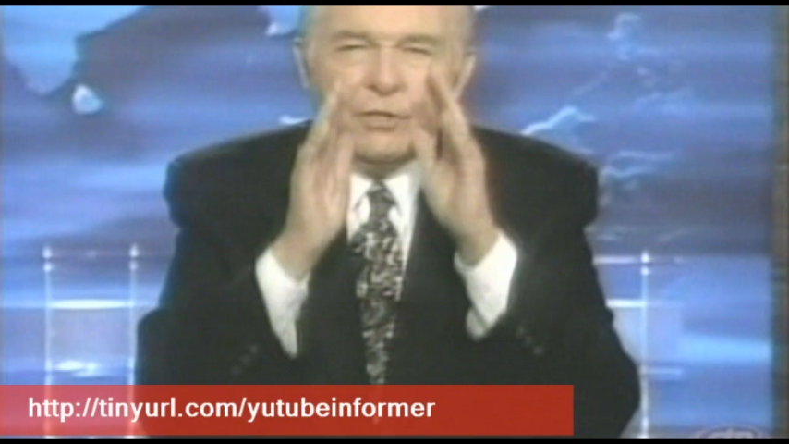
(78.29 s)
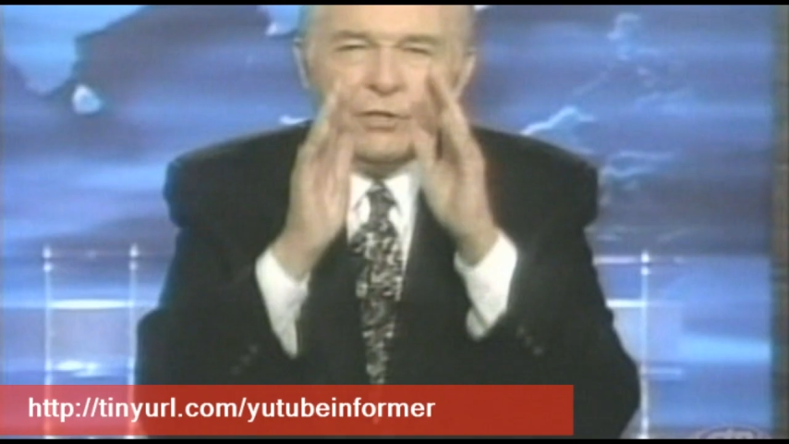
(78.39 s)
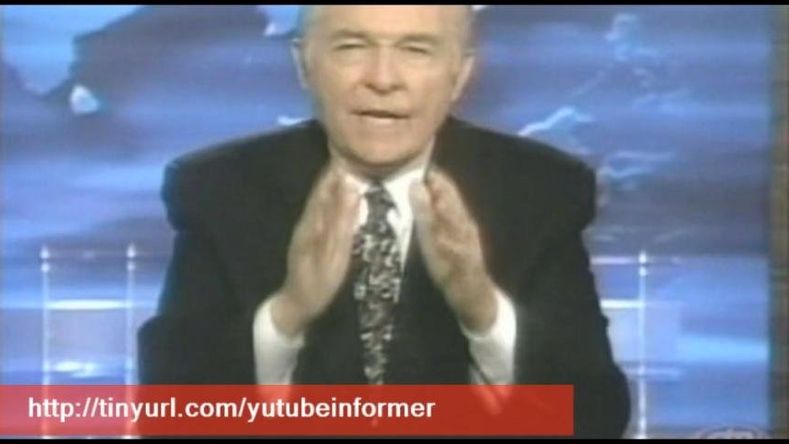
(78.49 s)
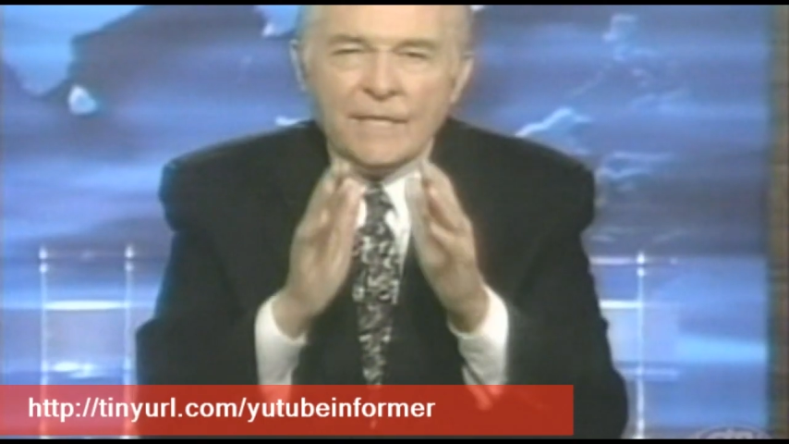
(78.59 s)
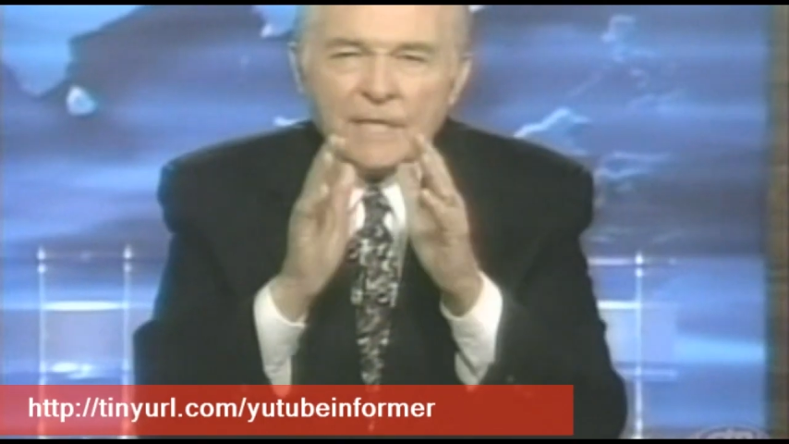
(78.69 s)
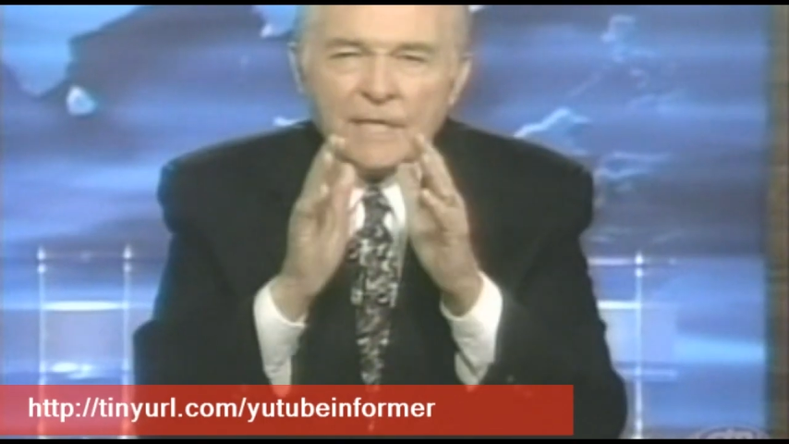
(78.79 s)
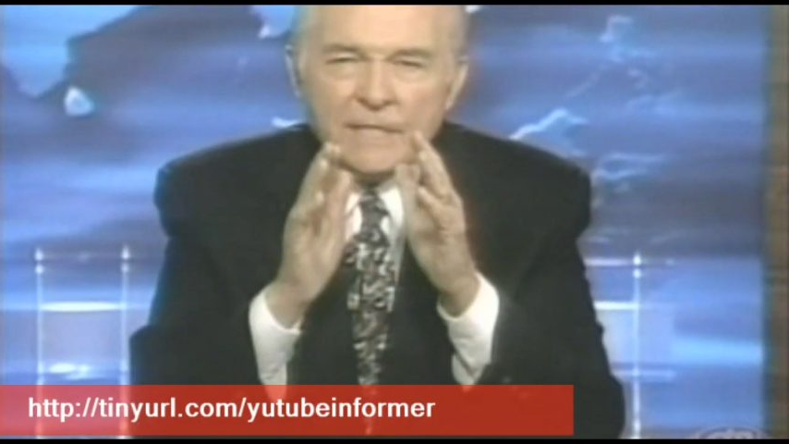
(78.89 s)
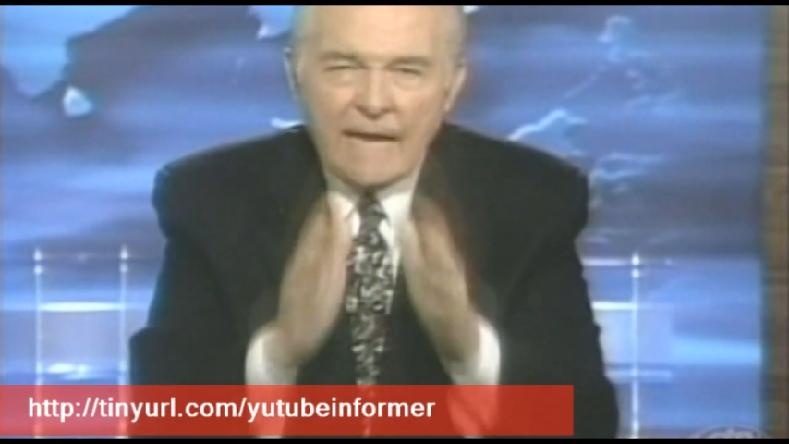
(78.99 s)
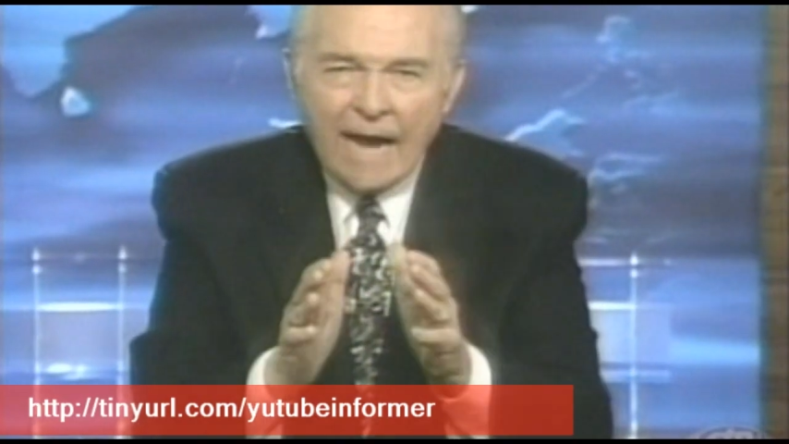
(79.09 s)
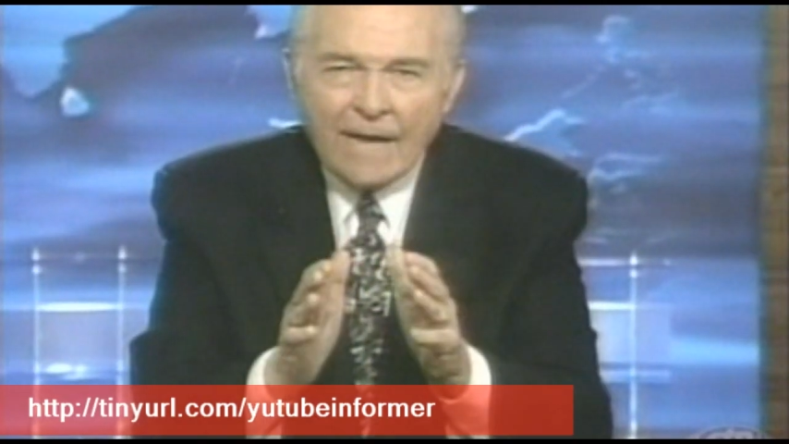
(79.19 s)

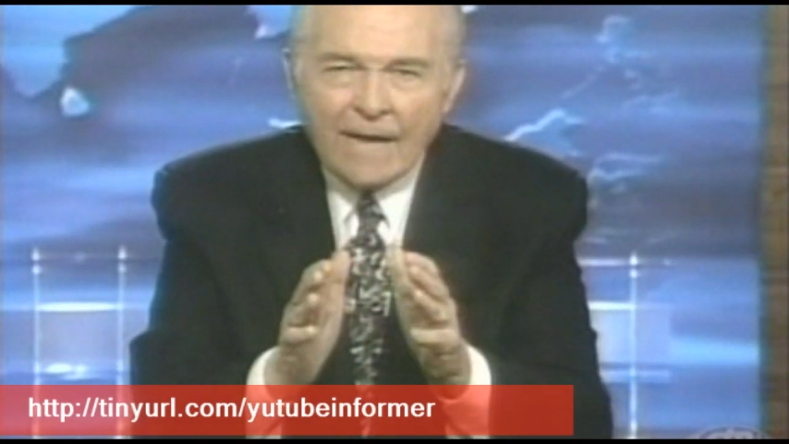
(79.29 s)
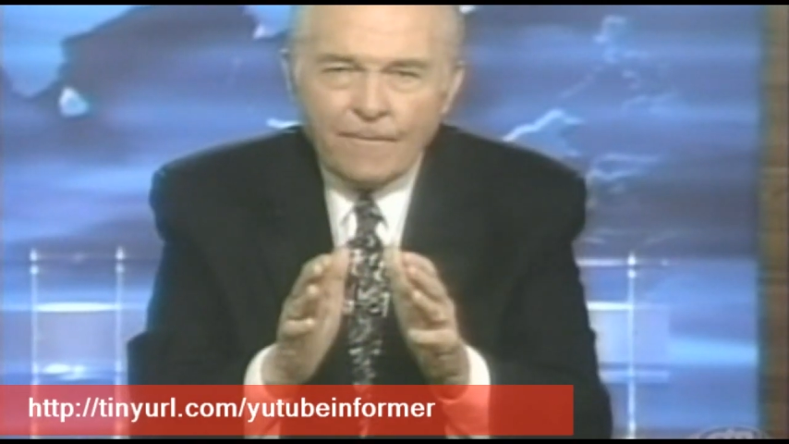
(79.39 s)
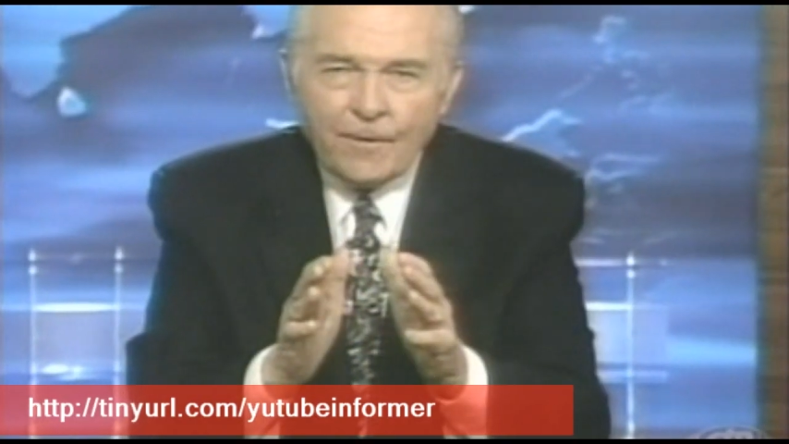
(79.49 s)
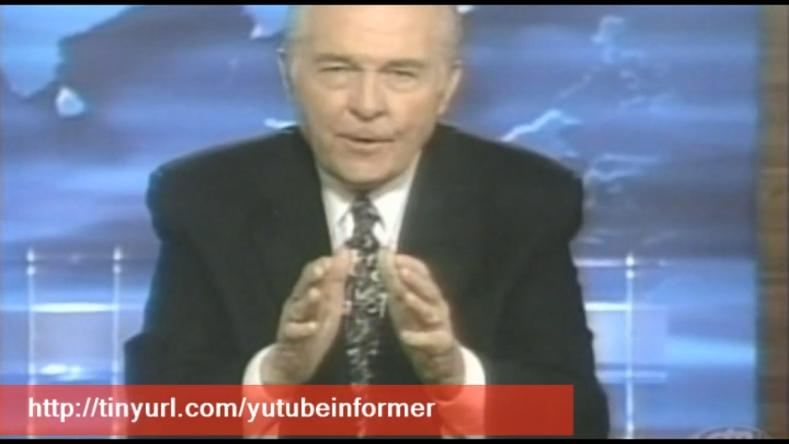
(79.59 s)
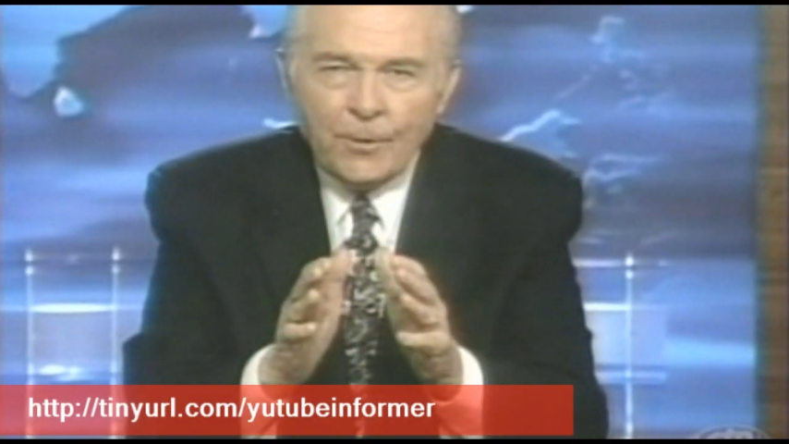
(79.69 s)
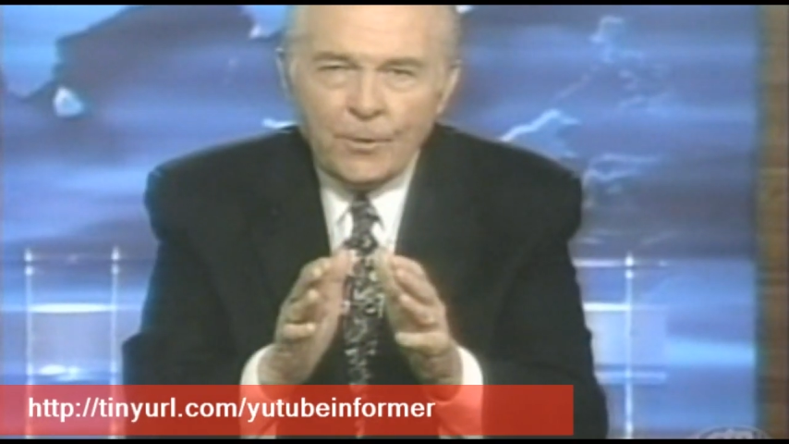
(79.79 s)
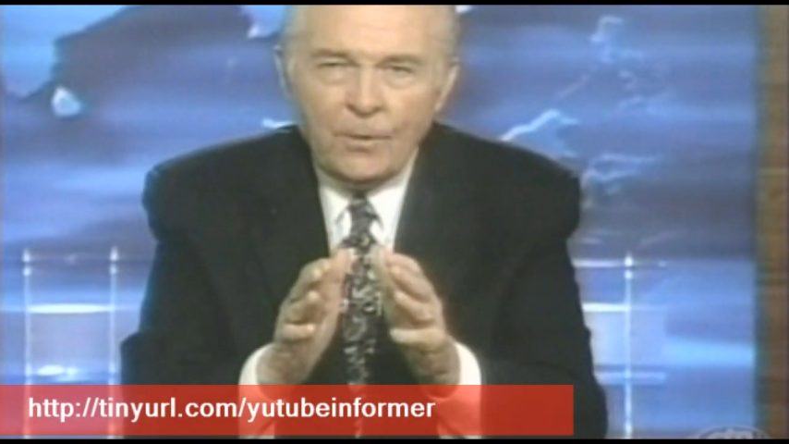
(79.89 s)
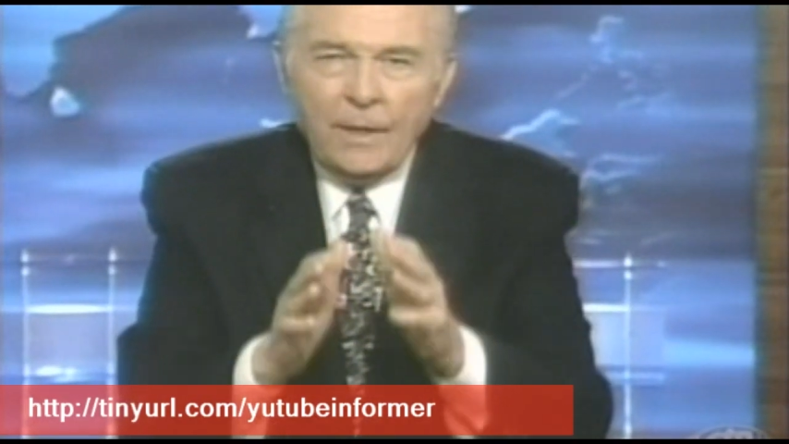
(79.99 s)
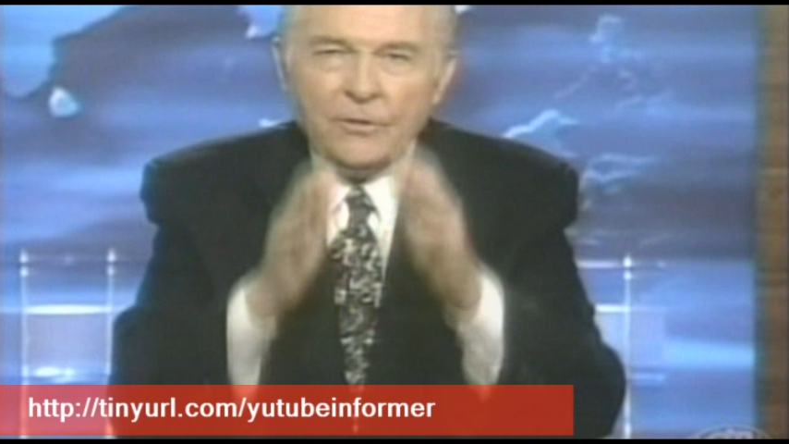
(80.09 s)
Jesus died for you.